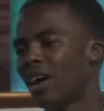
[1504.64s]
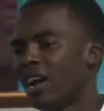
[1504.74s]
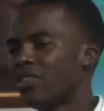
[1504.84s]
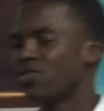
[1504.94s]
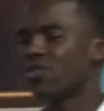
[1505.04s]

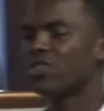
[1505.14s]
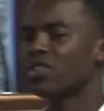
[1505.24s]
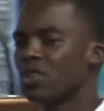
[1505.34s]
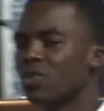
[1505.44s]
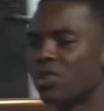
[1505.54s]
I choose
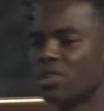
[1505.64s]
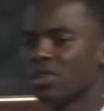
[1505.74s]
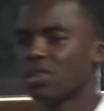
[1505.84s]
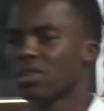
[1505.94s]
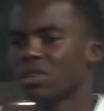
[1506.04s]
to lose.
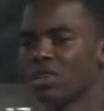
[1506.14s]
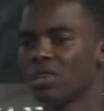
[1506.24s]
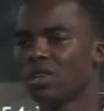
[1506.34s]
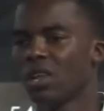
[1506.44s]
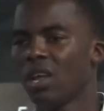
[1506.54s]

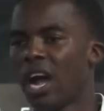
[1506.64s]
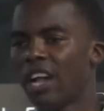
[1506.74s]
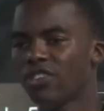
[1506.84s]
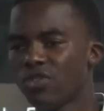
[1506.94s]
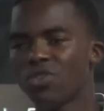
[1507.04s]

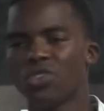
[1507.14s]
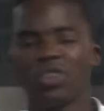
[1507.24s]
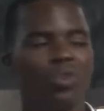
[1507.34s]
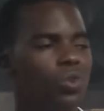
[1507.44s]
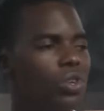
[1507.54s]
I choose to
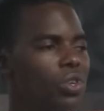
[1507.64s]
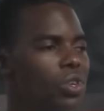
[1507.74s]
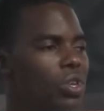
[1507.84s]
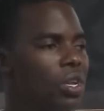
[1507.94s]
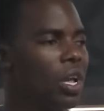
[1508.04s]
lose.
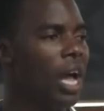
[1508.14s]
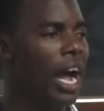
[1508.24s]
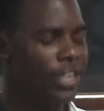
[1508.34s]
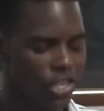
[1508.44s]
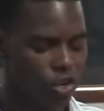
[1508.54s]

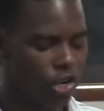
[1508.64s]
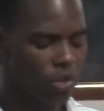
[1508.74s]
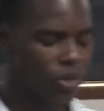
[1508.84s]
I just close